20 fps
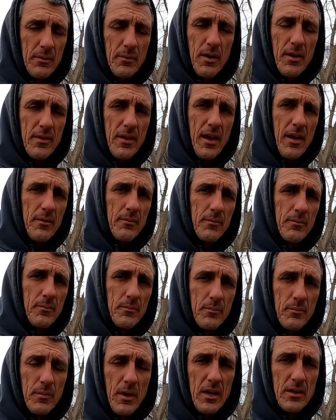that run that
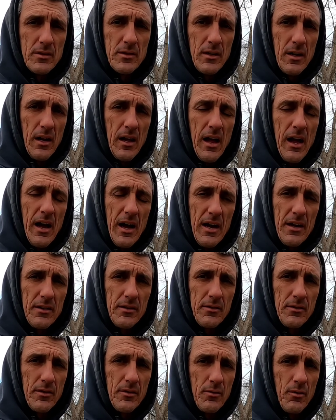engine a lot
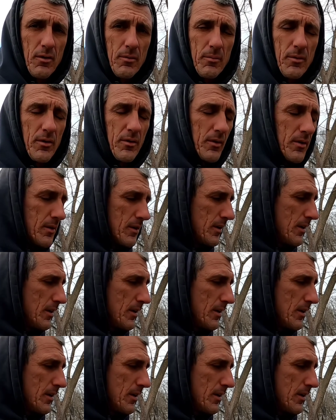hotter than normal.